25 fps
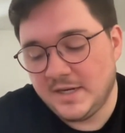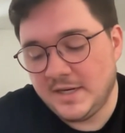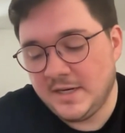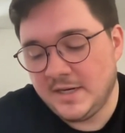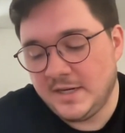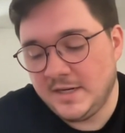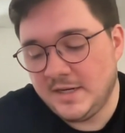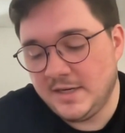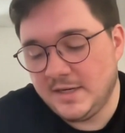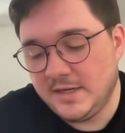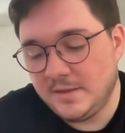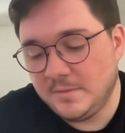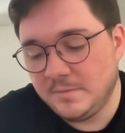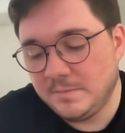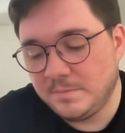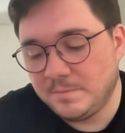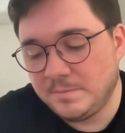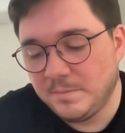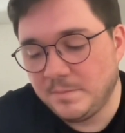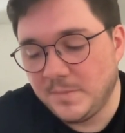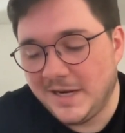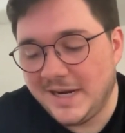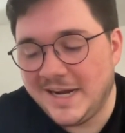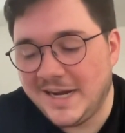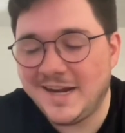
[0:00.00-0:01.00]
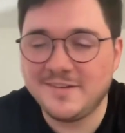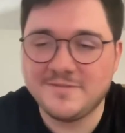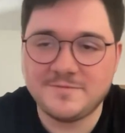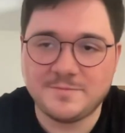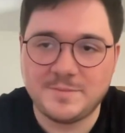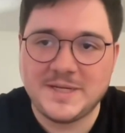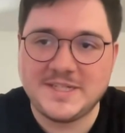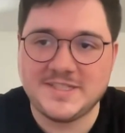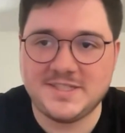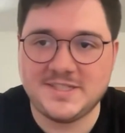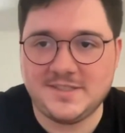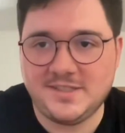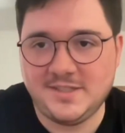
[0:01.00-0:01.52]
I have
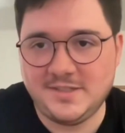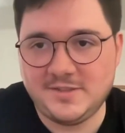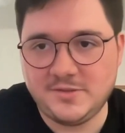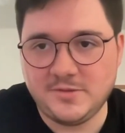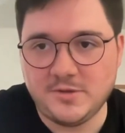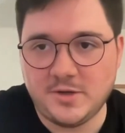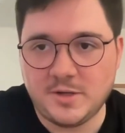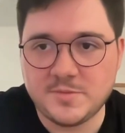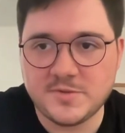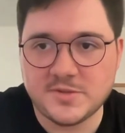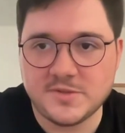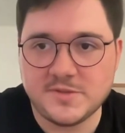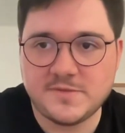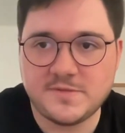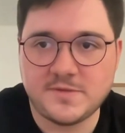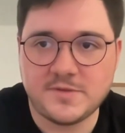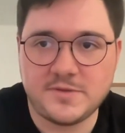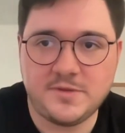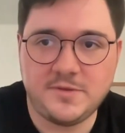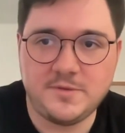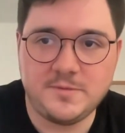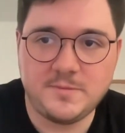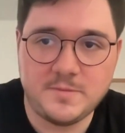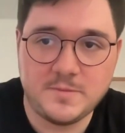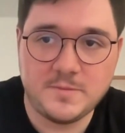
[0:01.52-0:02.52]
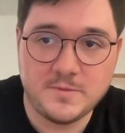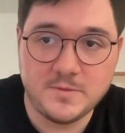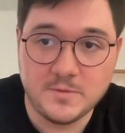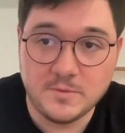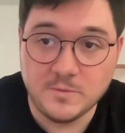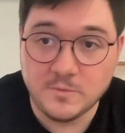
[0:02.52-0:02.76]
basically two options for you.